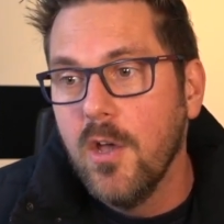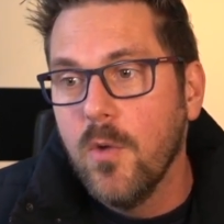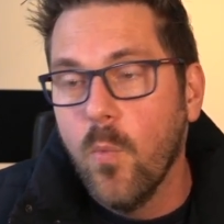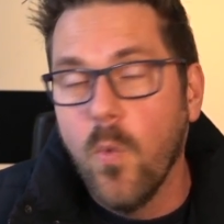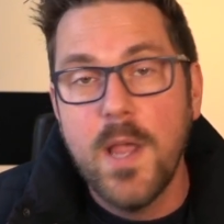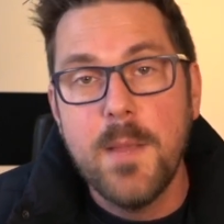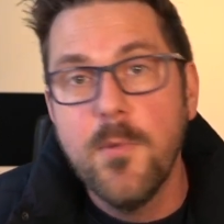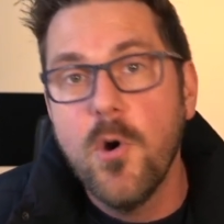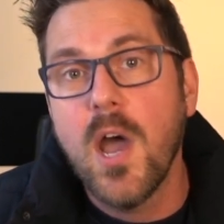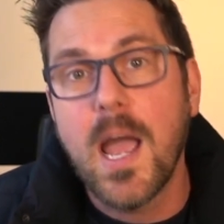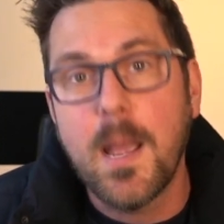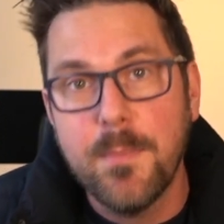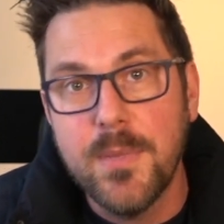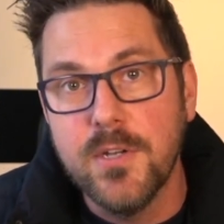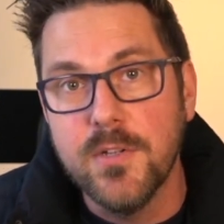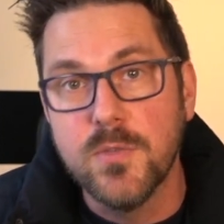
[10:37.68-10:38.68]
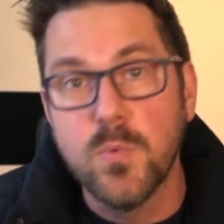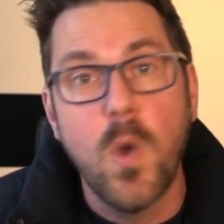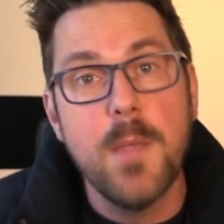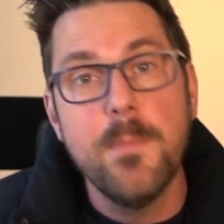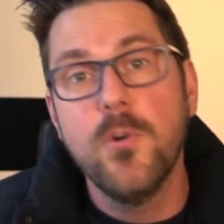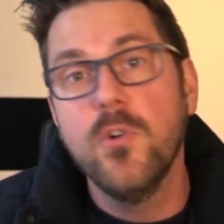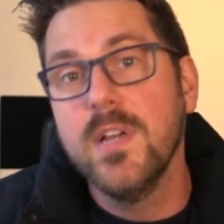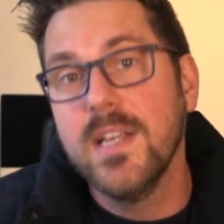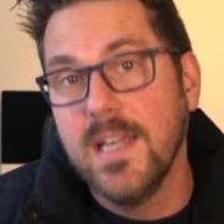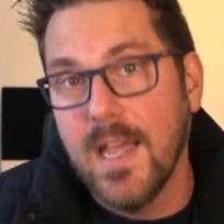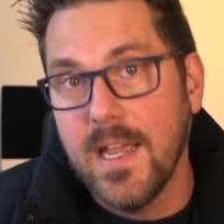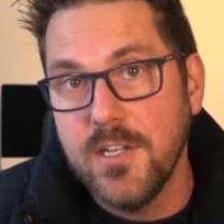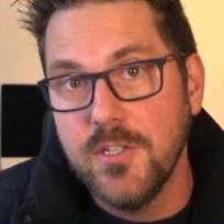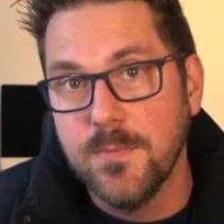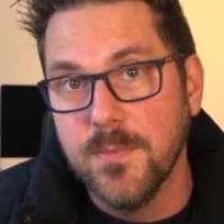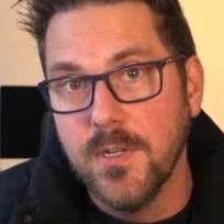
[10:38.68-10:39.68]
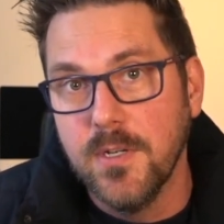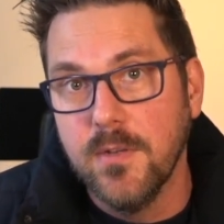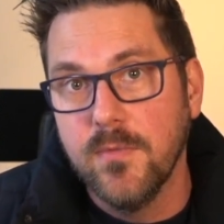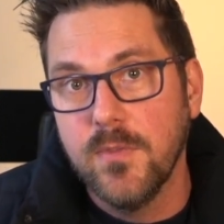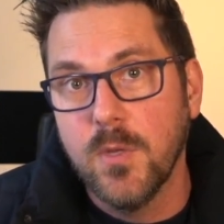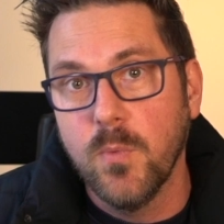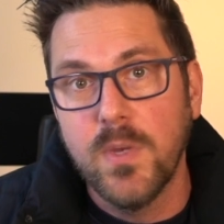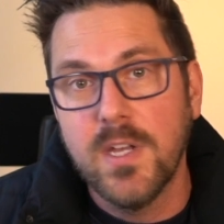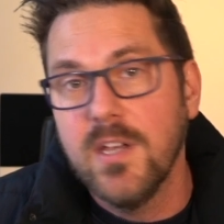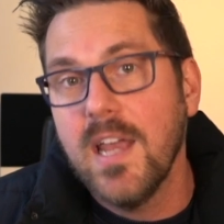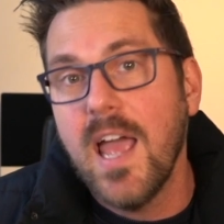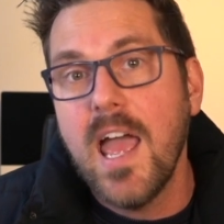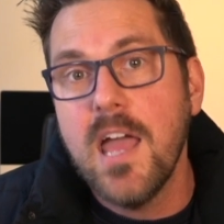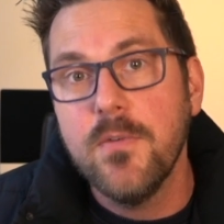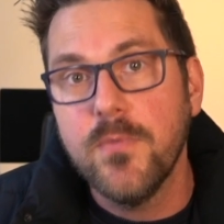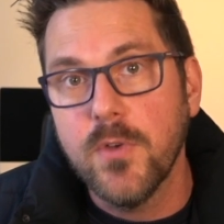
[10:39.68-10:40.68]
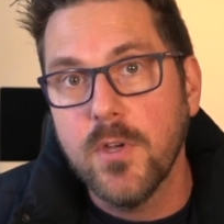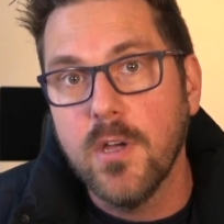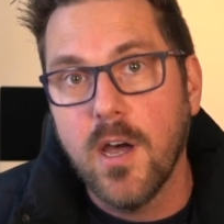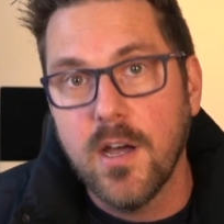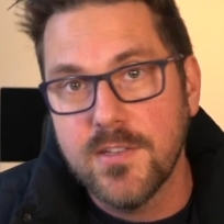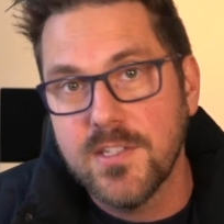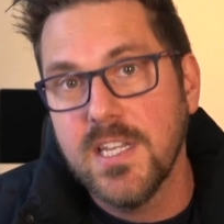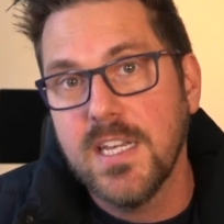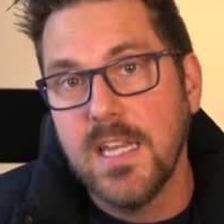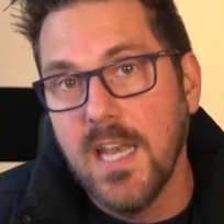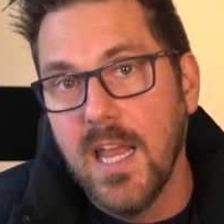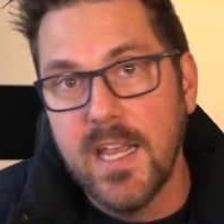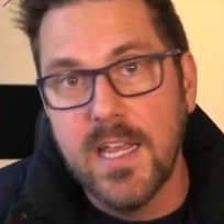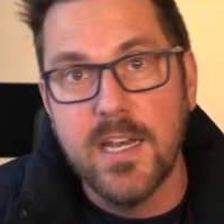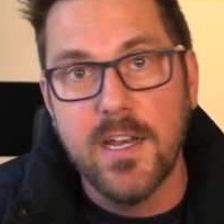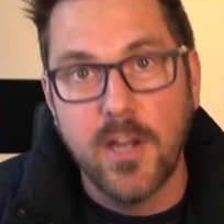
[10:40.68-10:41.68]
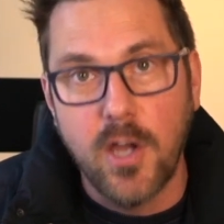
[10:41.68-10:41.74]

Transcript: way more happiness, way more engagement than we could ever articulate in a